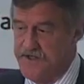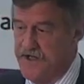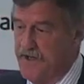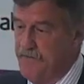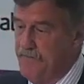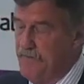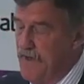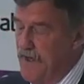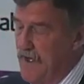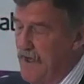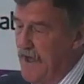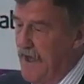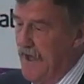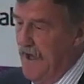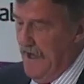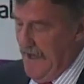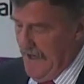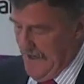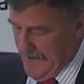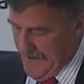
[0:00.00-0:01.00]
Scheme,
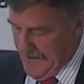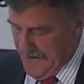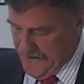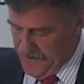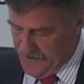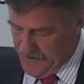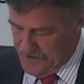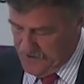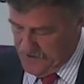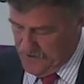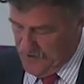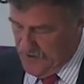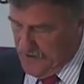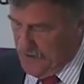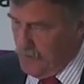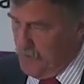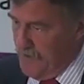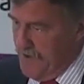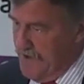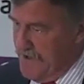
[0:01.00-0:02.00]
and
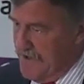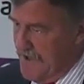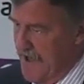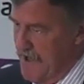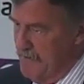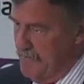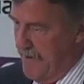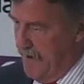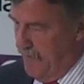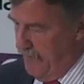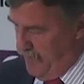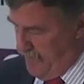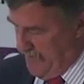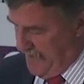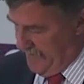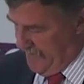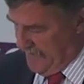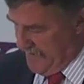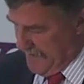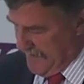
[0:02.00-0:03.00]
we came up
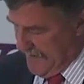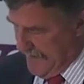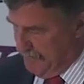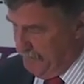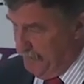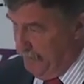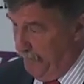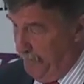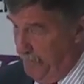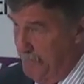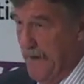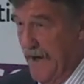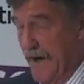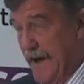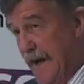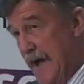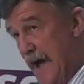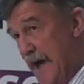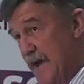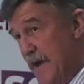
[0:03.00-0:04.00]
with a
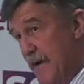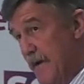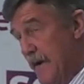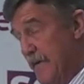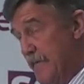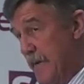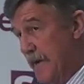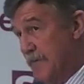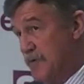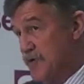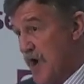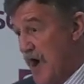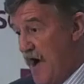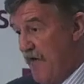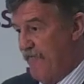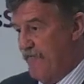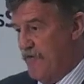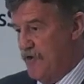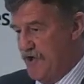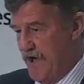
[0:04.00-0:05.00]

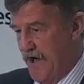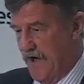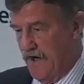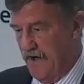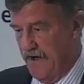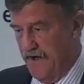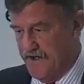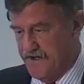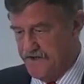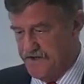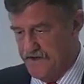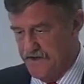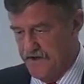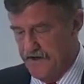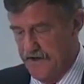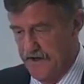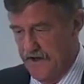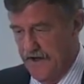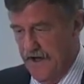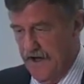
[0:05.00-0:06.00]
draft checklist,
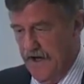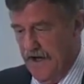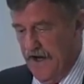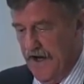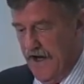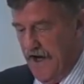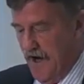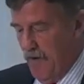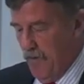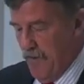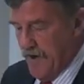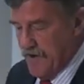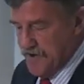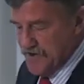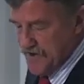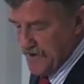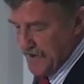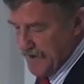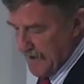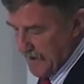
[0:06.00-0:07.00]
and we
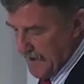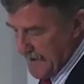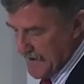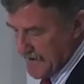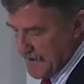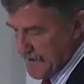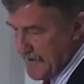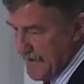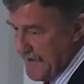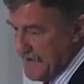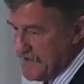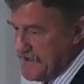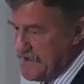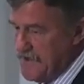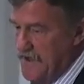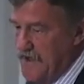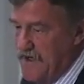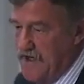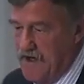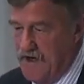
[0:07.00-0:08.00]
circulated
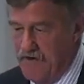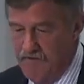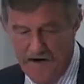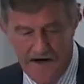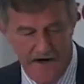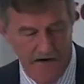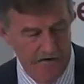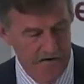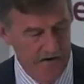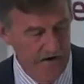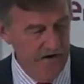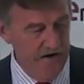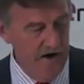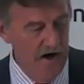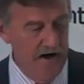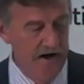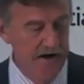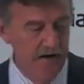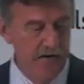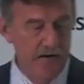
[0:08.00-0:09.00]
this around
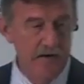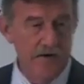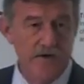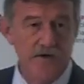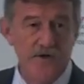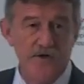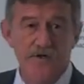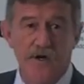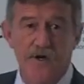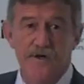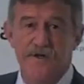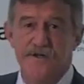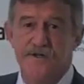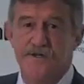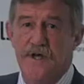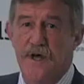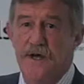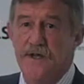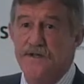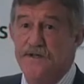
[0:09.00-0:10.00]
9 construction
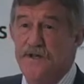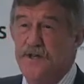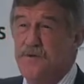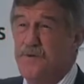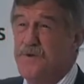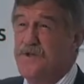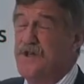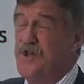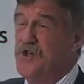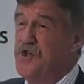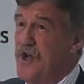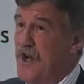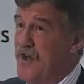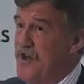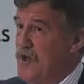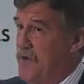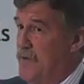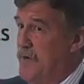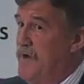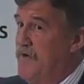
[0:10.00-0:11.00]
sites. This was in
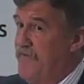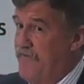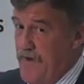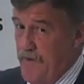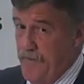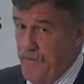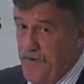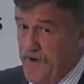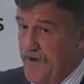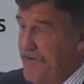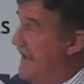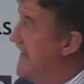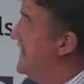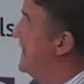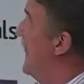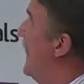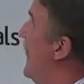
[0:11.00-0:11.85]
January and February this